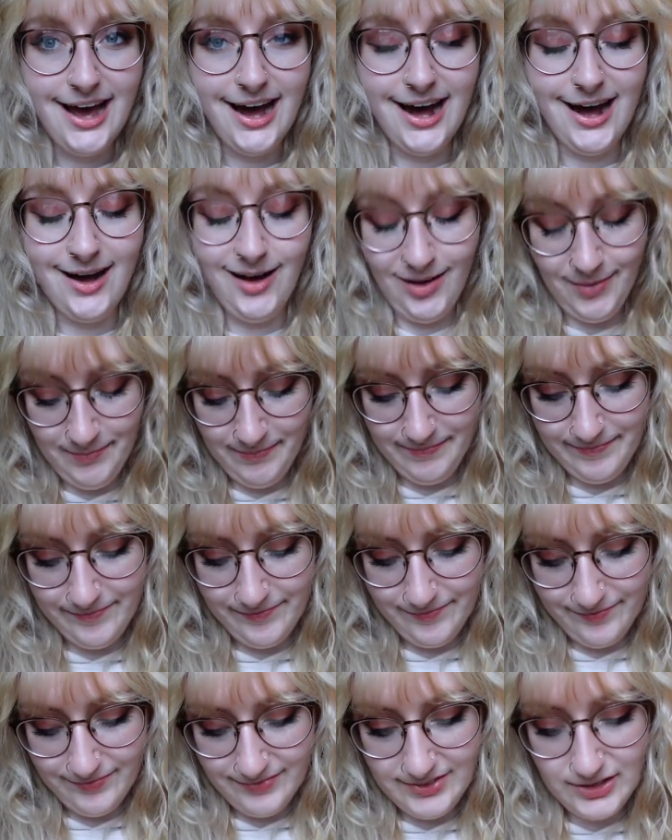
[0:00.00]
Um,
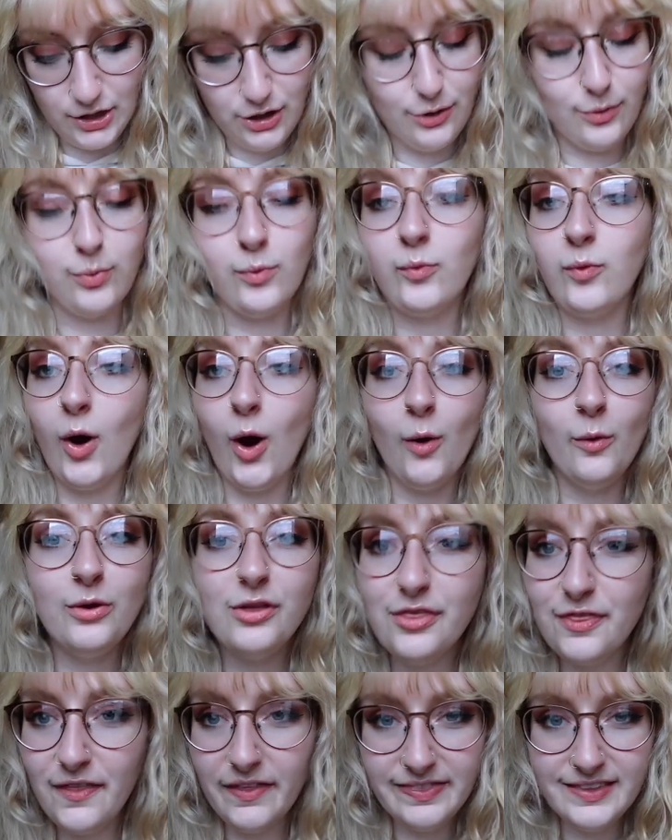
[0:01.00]
the
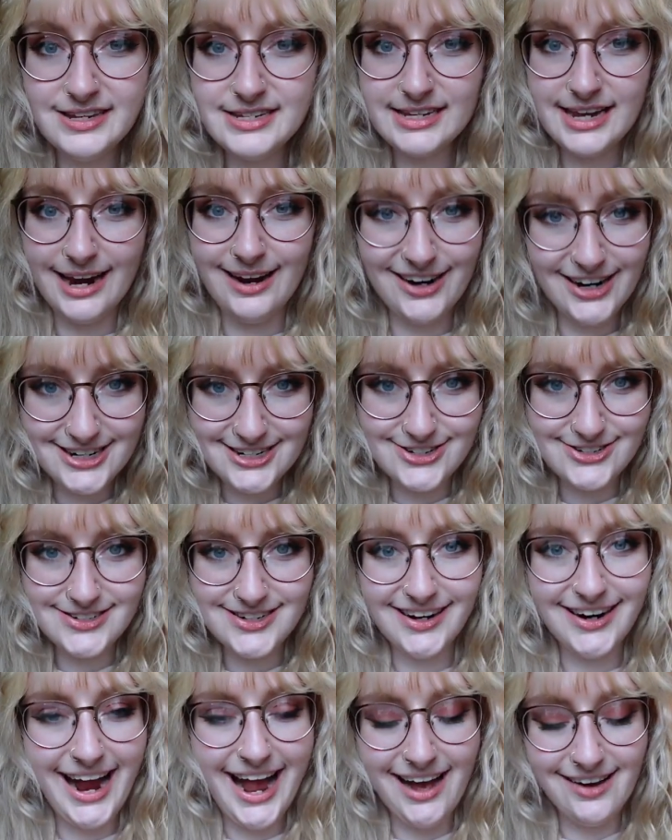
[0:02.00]
growth that these characters
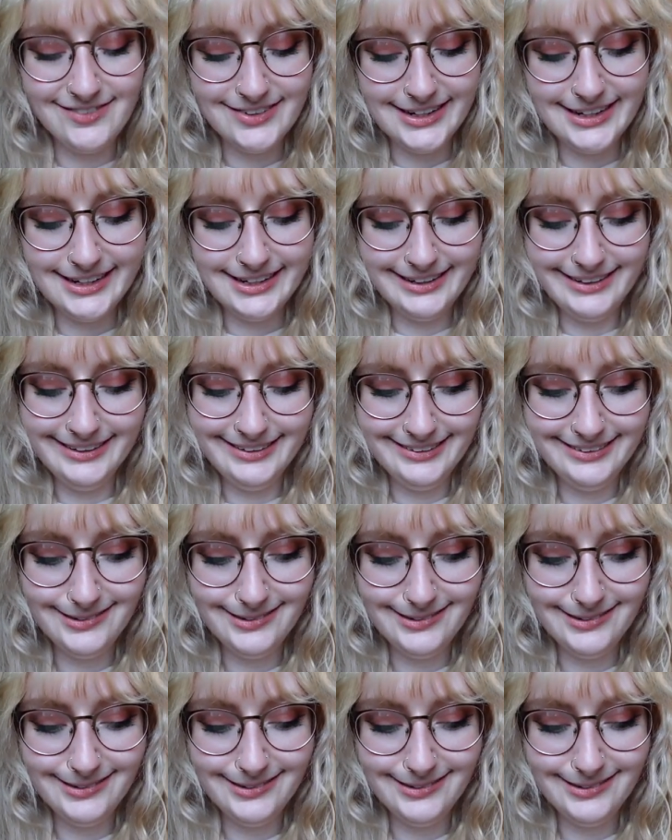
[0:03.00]
are having.